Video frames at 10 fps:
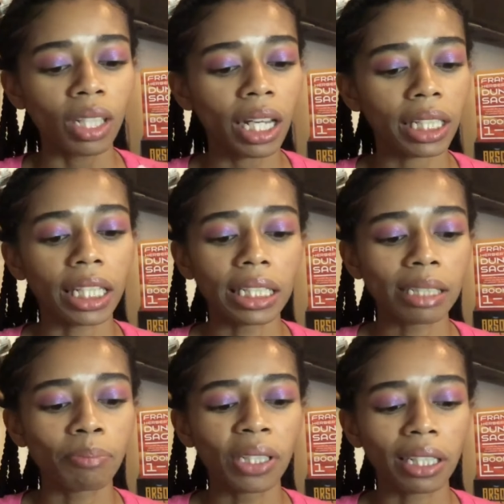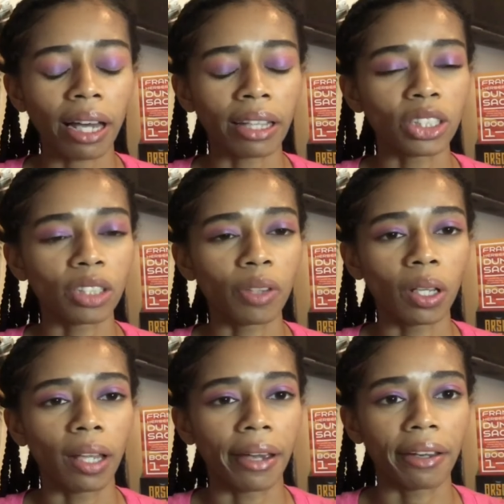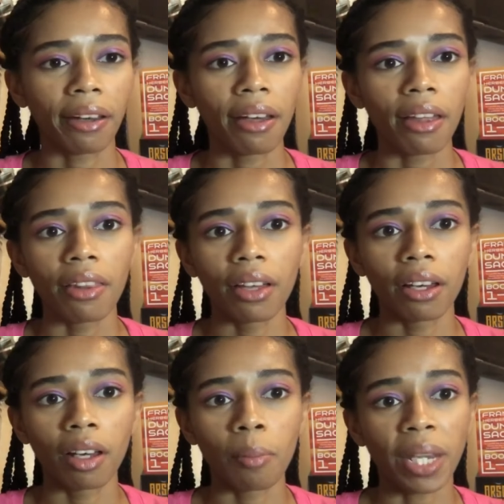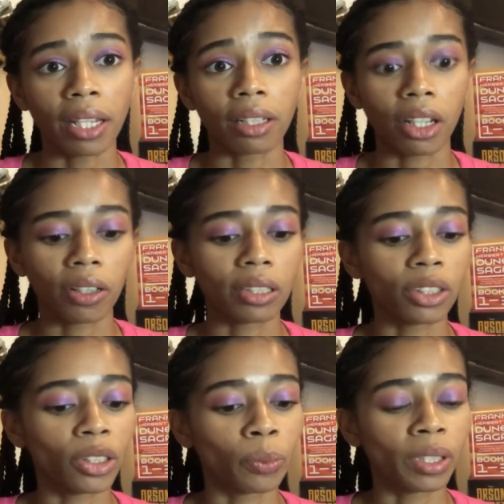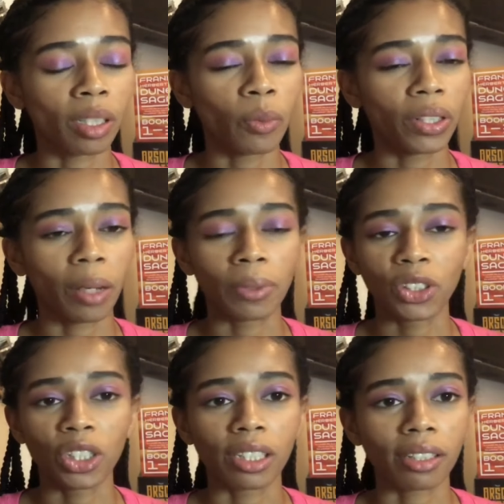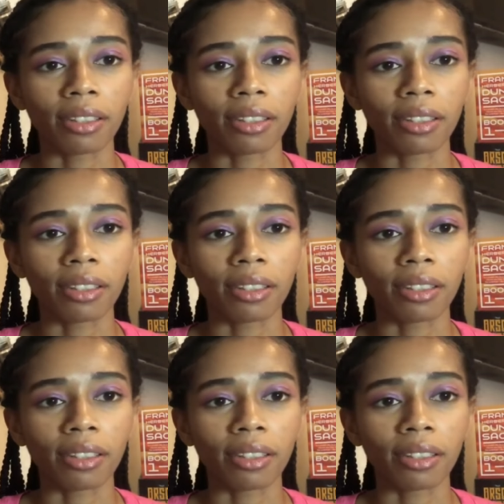Again, this book, I just felt like the main character was someone that was just